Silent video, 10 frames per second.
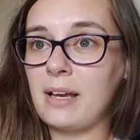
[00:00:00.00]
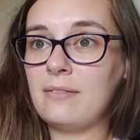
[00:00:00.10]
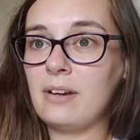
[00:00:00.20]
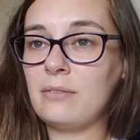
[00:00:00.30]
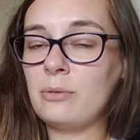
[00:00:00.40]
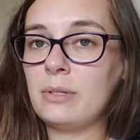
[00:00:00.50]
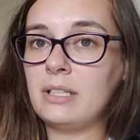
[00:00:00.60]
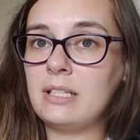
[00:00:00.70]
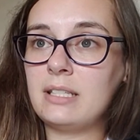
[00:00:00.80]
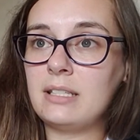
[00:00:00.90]
I've never
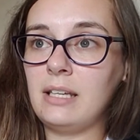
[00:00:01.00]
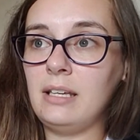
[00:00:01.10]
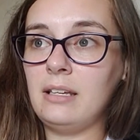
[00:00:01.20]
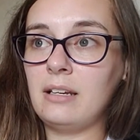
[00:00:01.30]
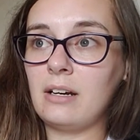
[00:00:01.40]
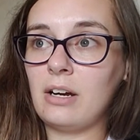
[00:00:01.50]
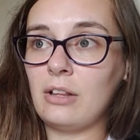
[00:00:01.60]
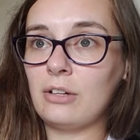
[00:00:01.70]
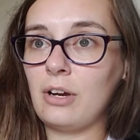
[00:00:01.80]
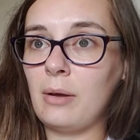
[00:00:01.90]
really seen a
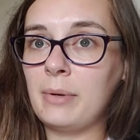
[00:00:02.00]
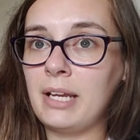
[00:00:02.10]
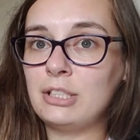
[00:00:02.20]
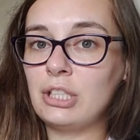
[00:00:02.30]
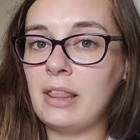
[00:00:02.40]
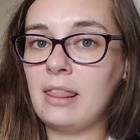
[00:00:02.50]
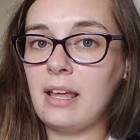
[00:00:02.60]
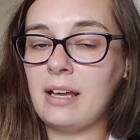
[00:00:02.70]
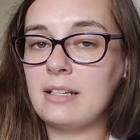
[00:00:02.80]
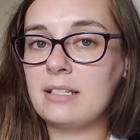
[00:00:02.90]
color combination
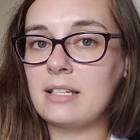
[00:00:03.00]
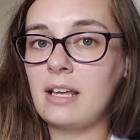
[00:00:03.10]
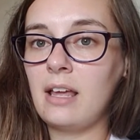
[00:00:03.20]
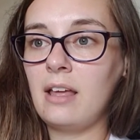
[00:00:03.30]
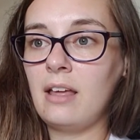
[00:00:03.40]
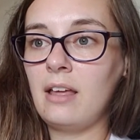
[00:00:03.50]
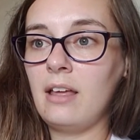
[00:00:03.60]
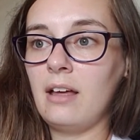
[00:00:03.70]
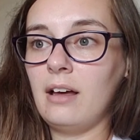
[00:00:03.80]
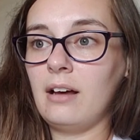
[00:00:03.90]
that
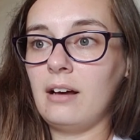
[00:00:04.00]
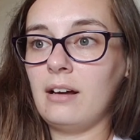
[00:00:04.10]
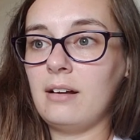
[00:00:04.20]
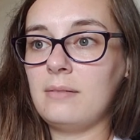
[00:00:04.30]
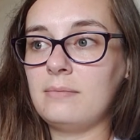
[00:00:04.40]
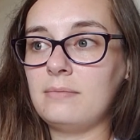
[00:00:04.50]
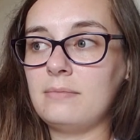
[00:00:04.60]
um,